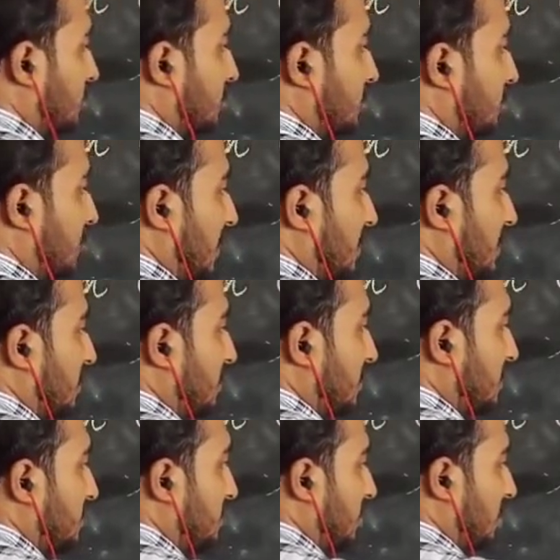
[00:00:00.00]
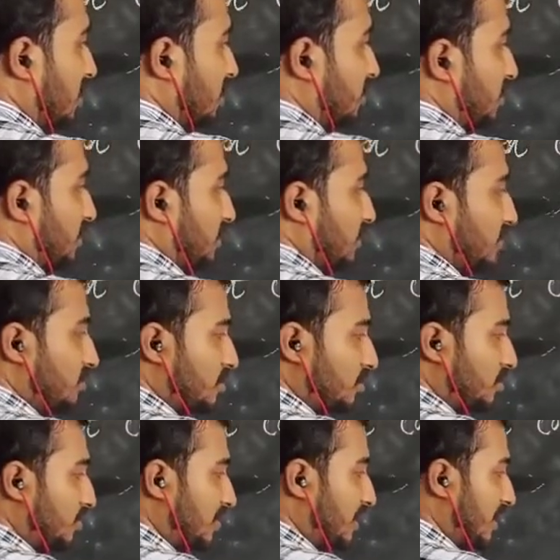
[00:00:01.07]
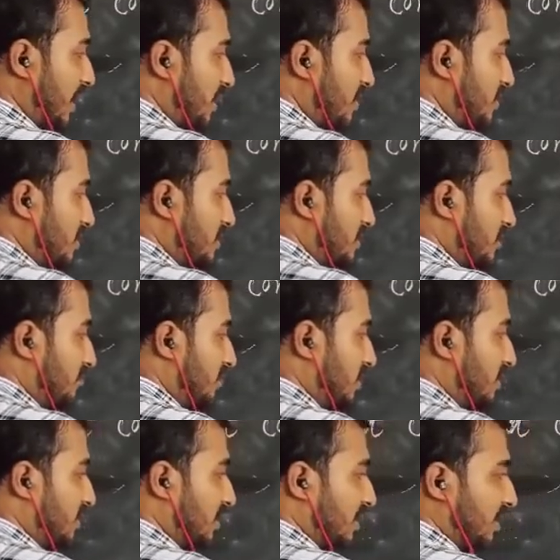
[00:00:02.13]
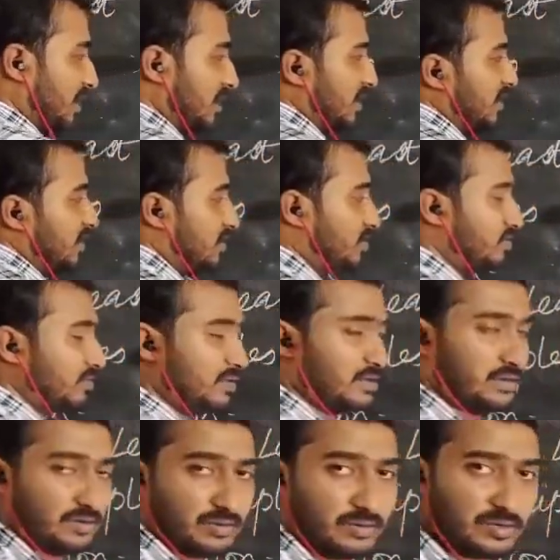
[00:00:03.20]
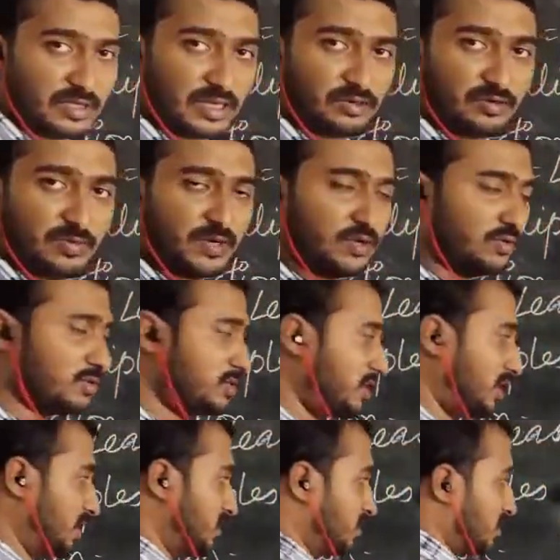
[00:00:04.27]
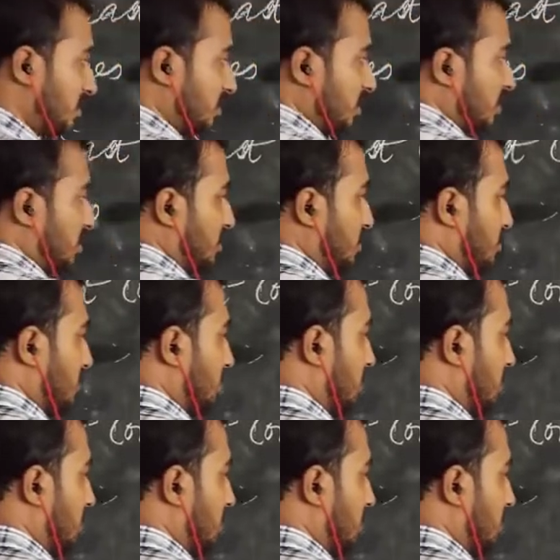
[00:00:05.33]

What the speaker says: So by 3 it is not divisible. So we will write this number directly here. There will be no change. So